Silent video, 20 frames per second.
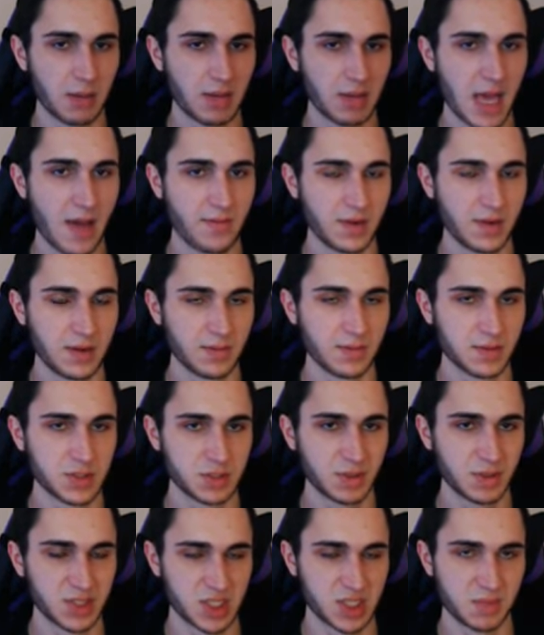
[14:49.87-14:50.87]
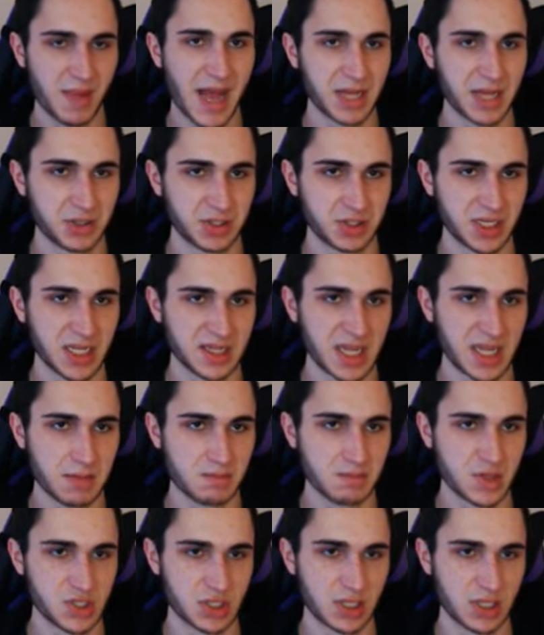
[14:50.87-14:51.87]
We haven't even switched to Patrick to get that
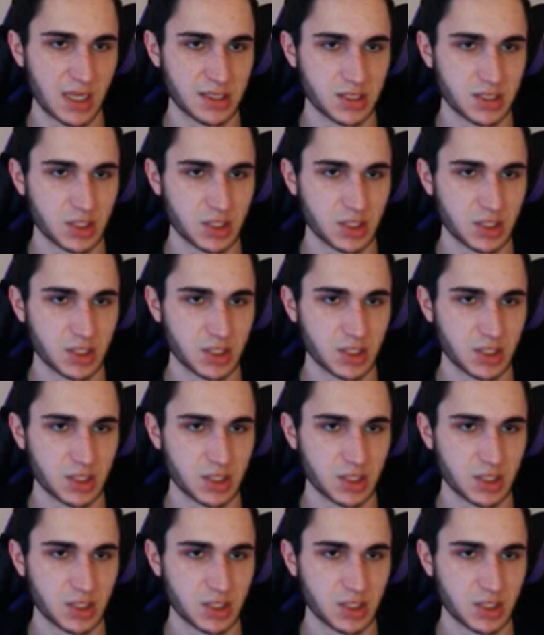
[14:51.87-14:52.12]
mission yet.